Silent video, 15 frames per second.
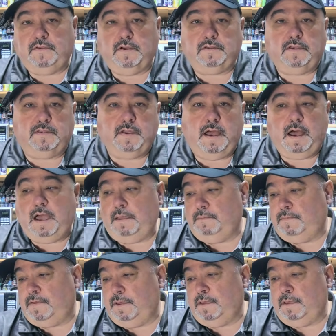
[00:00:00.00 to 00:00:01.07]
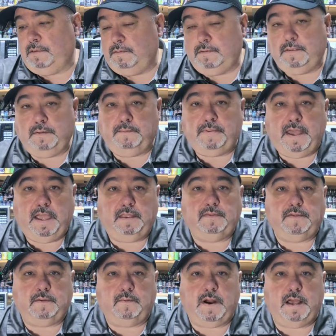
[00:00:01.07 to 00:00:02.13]
the time to paint
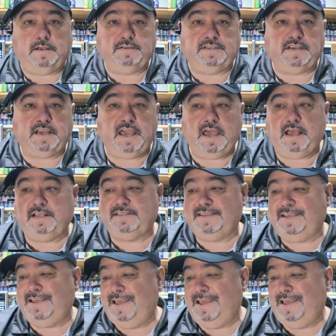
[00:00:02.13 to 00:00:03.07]
the round jig heads.